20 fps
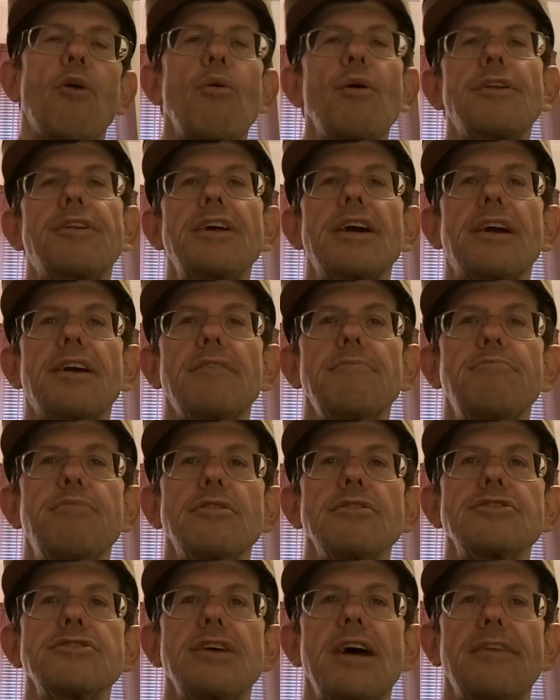What Dick and
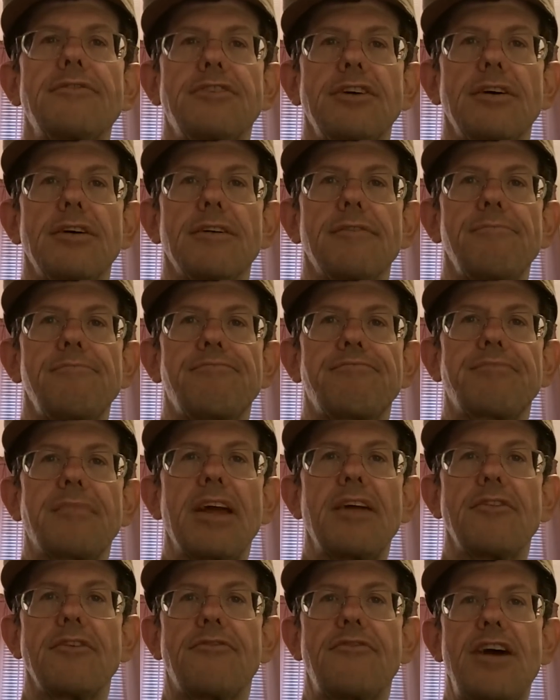Bush have done,
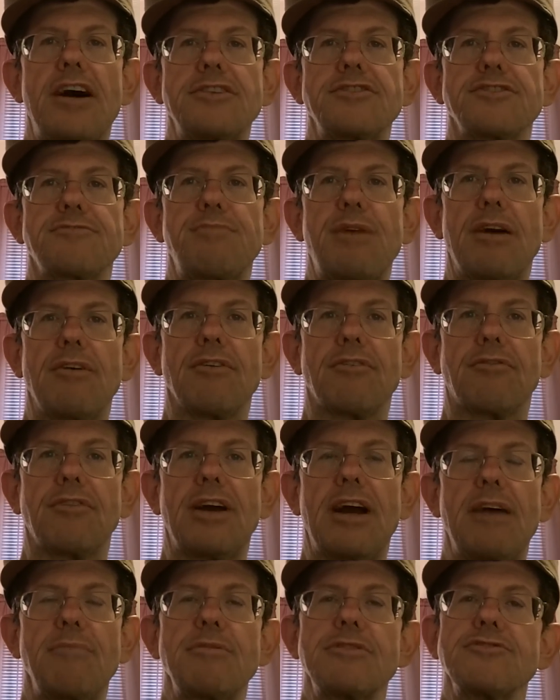in their fascist power
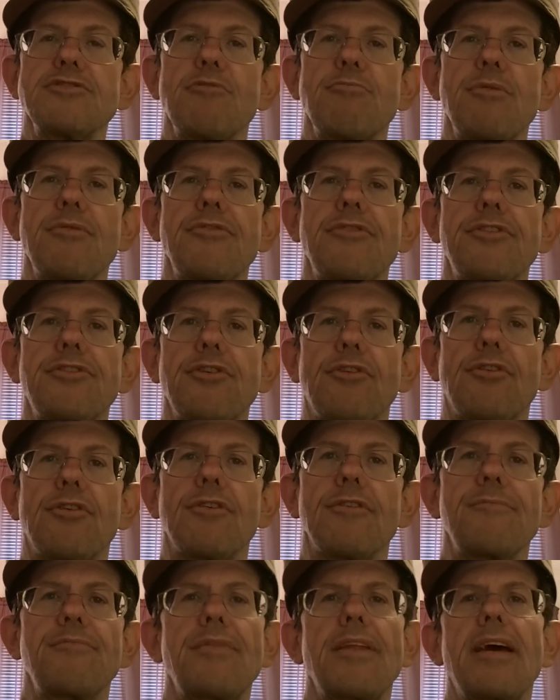grab has opened the
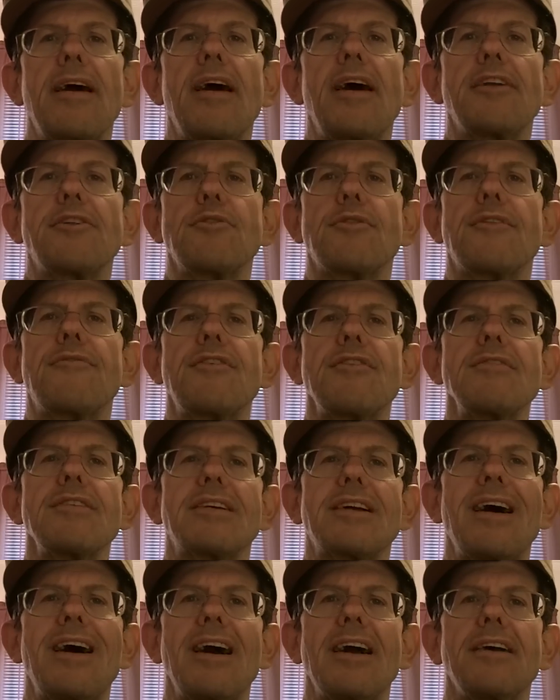door to the
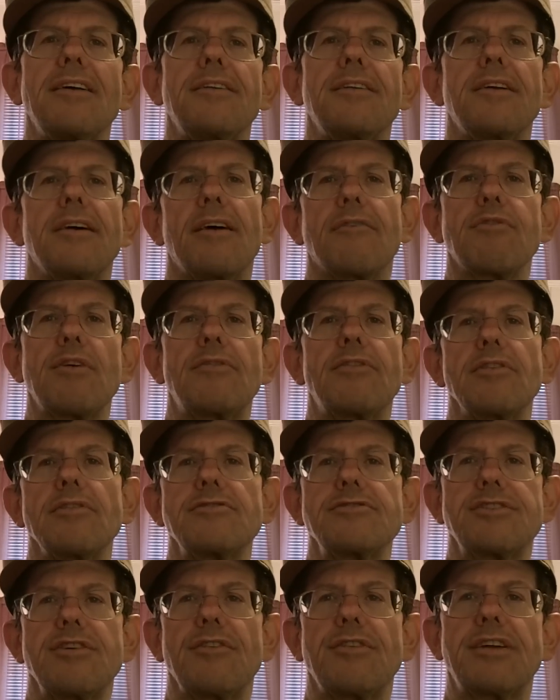very kind of
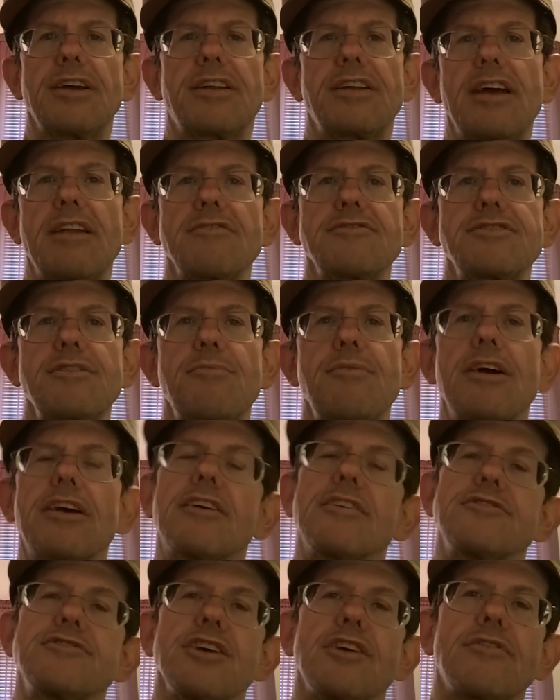revolutionary dictatorship
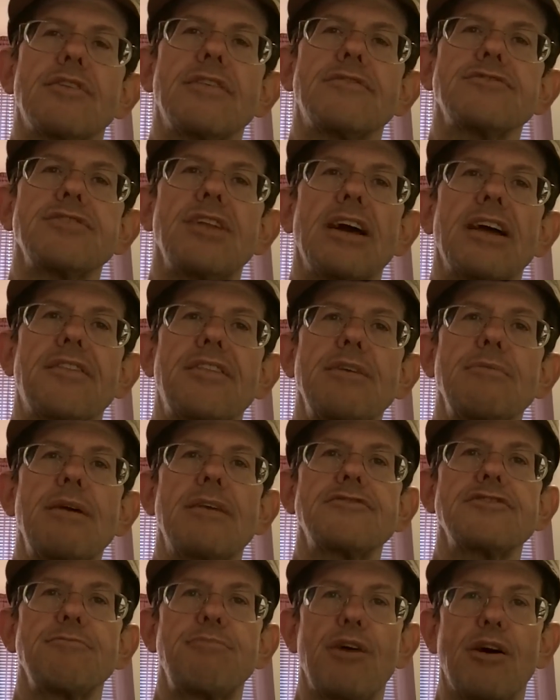that conservatives like them
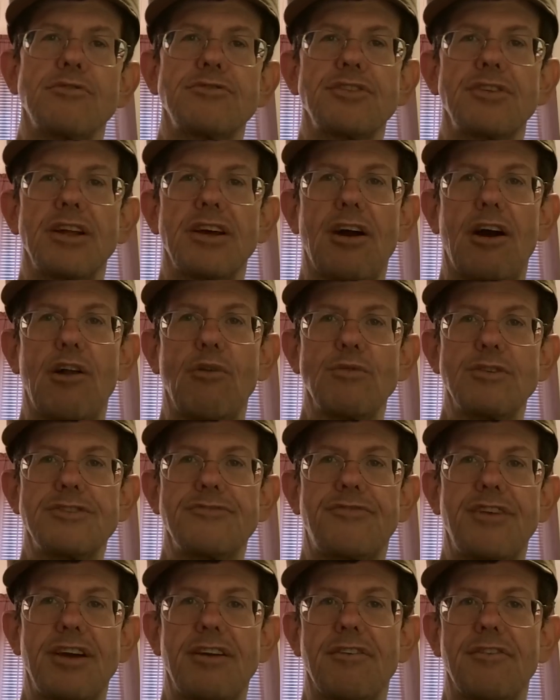have supposedly always
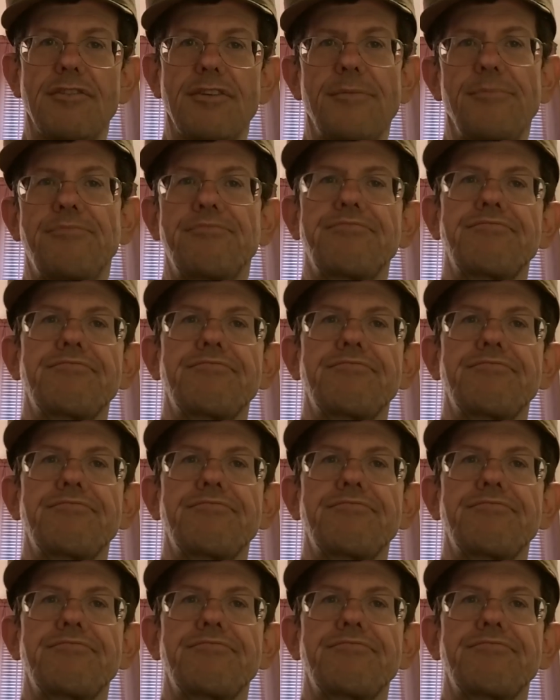feared.